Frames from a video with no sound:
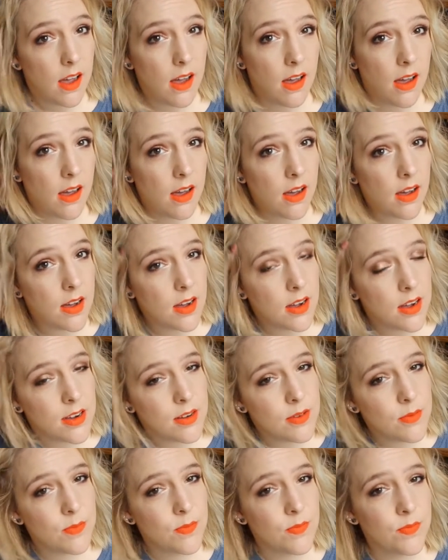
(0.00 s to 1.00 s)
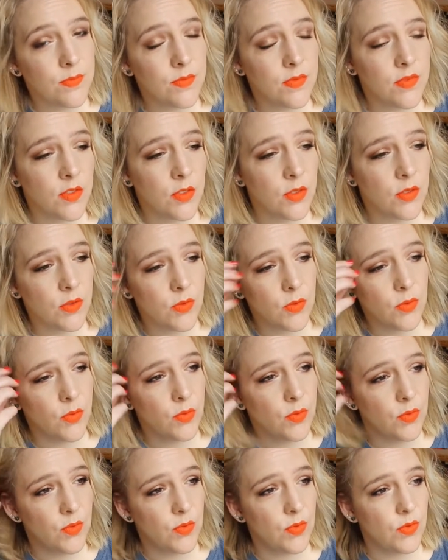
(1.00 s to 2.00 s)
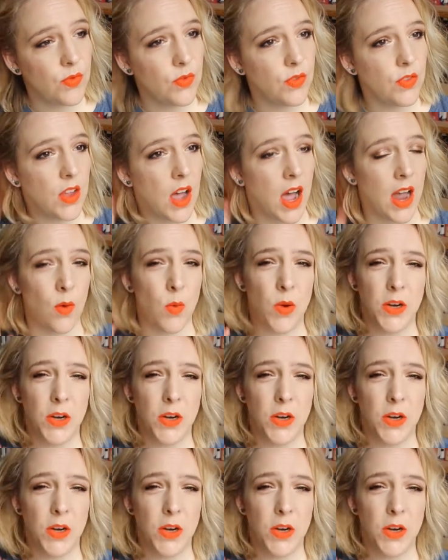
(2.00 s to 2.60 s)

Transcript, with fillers: Um, I